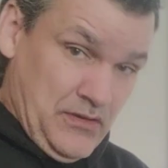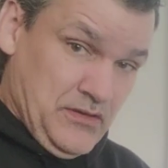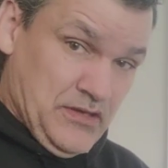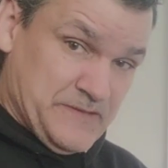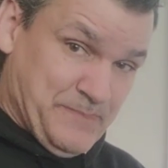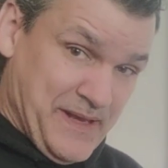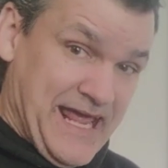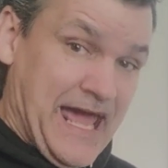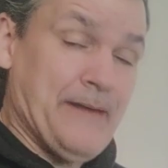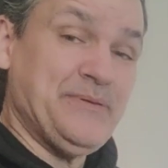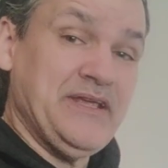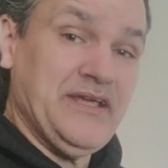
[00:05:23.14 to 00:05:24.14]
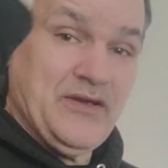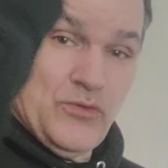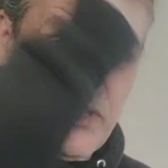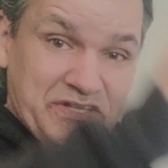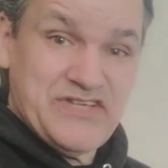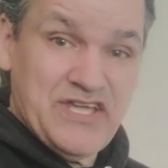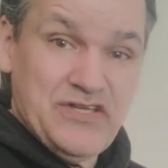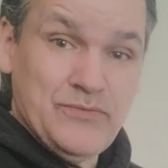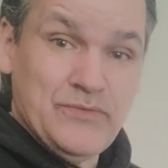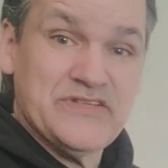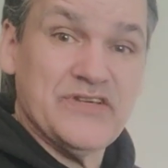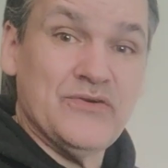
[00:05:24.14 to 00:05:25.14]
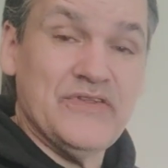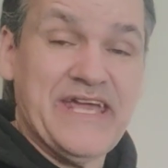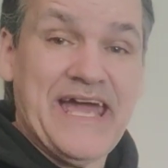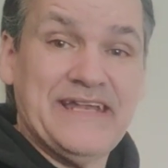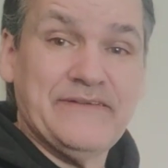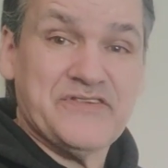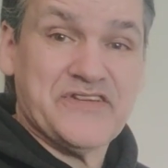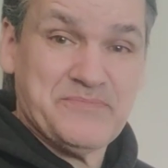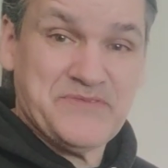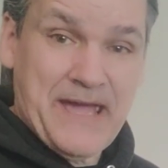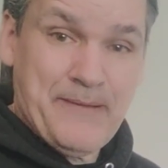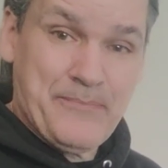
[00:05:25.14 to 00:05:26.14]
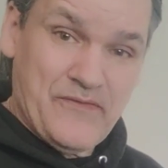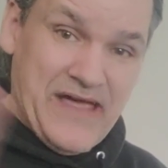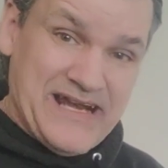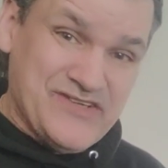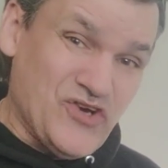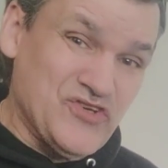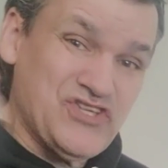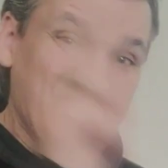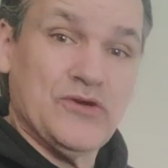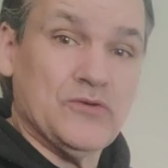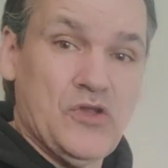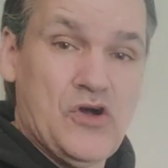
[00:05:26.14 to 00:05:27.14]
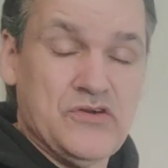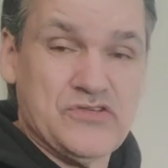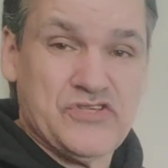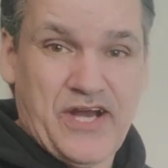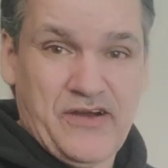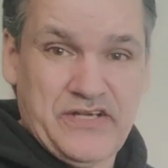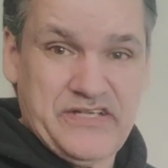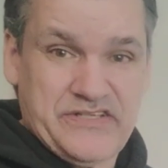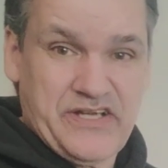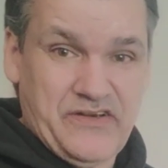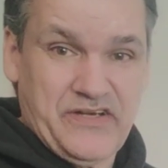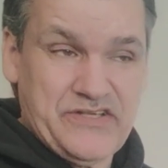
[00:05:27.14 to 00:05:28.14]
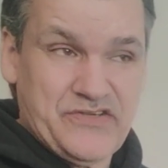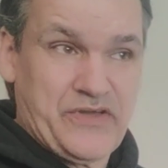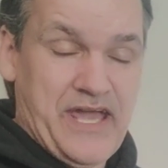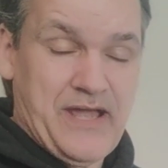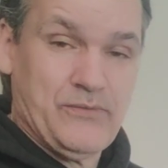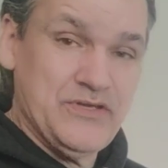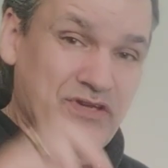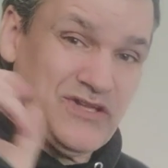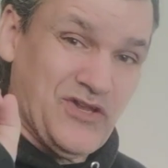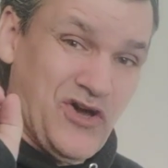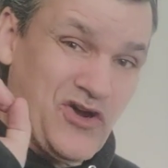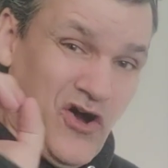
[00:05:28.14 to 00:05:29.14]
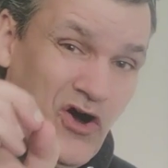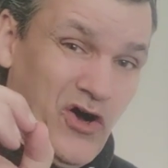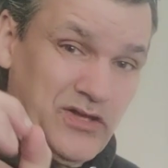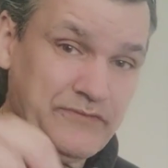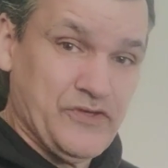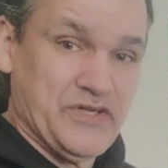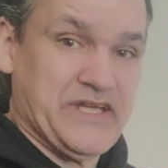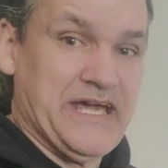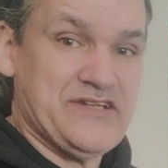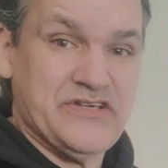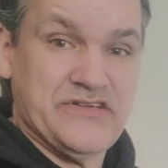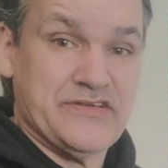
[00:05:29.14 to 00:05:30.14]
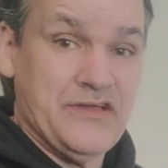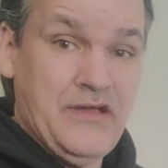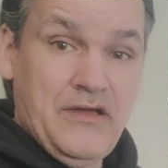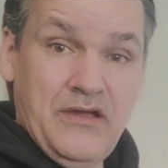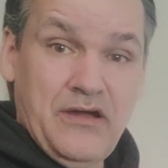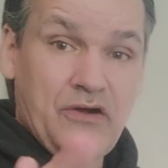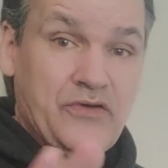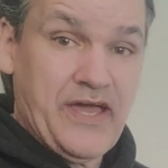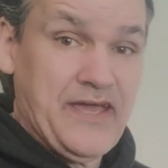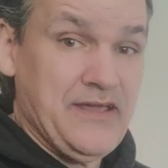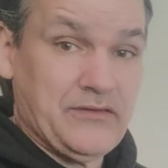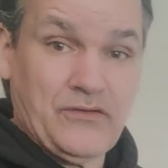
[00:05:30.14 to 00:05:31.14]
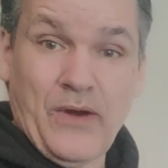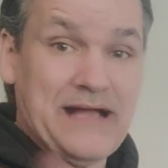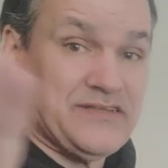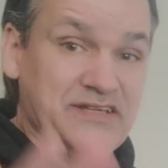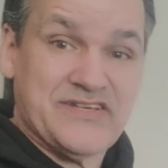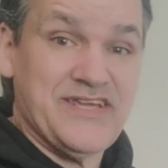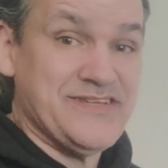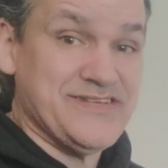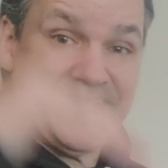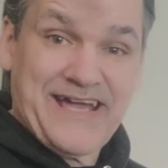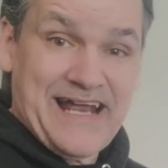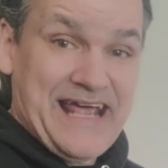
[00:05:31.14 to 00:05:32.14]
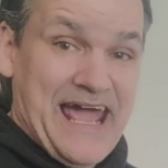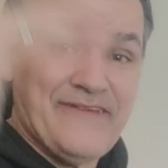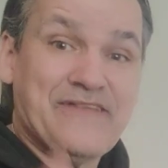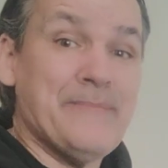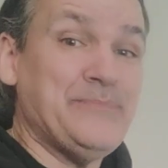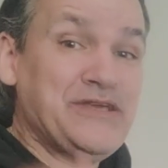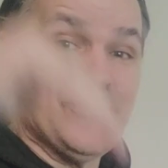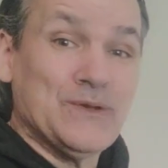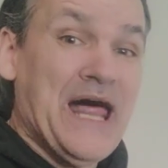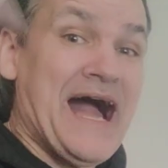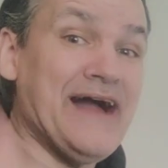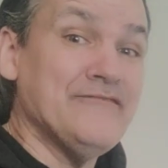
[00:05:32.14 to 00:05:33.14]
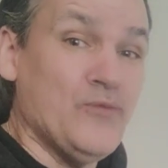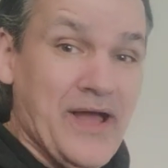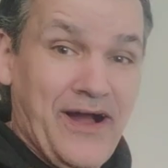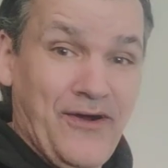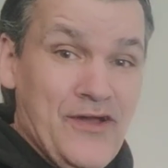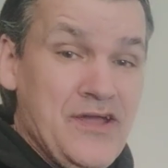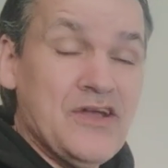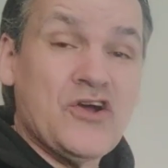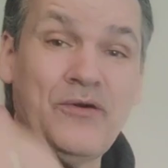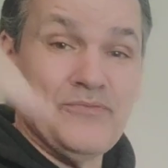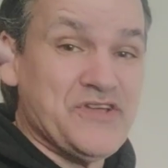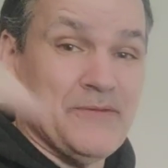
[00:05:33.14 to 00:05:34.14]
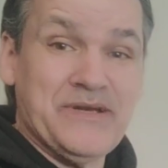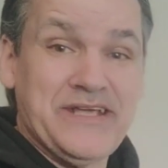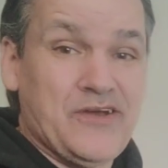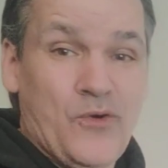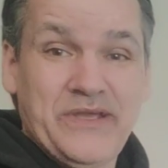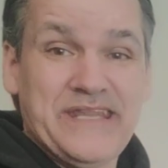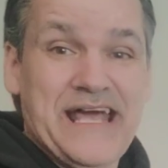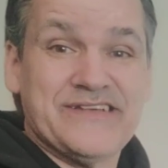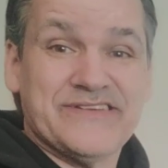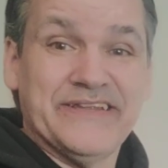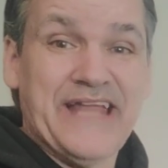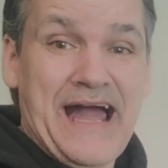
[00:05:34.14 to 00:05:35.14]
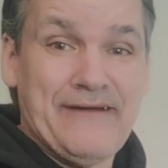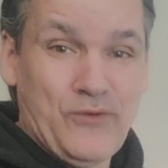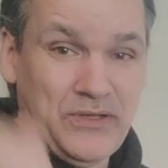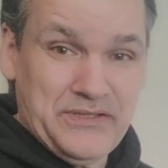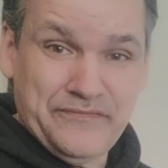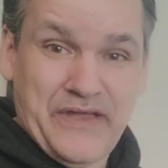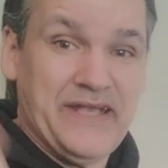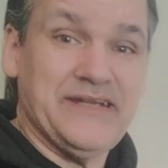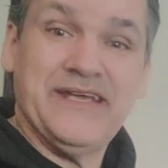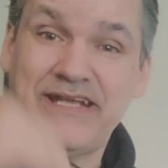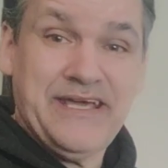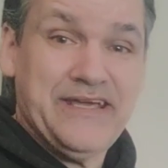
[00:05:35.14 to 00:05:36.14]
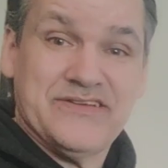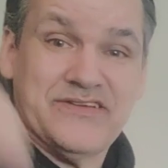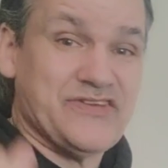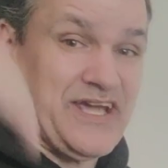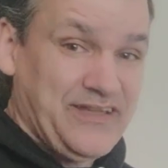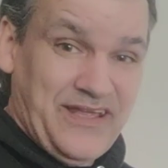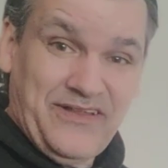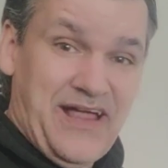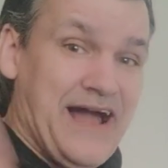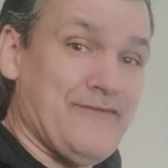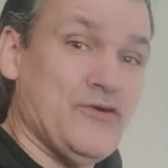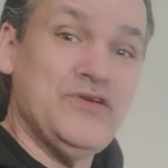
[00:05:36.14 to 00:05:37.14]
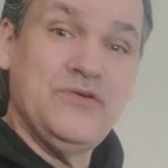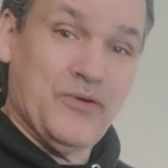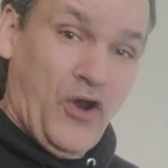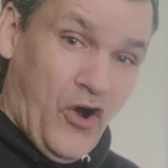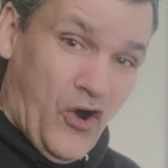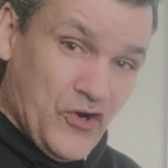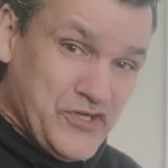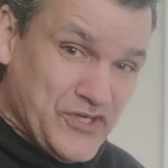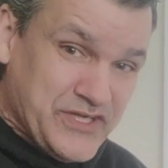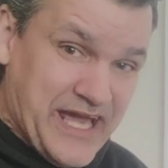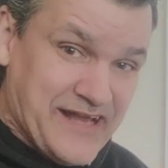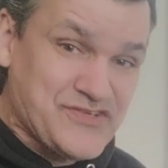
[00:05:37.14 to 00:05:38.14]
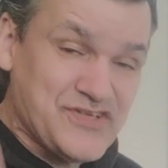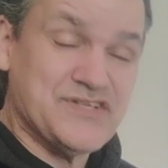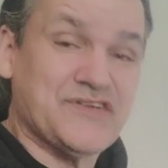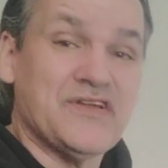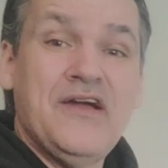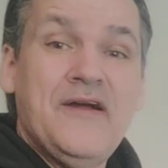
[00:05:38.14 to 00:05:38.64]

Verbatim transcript: has been happening and will continue until the end of September. That is our year long charity series, okay, where you can log all of your catches, okay, throughout the season and kind of have that be your live well. Somebody coined that as the live well event. It is, it's like the alive well. You can put all your catches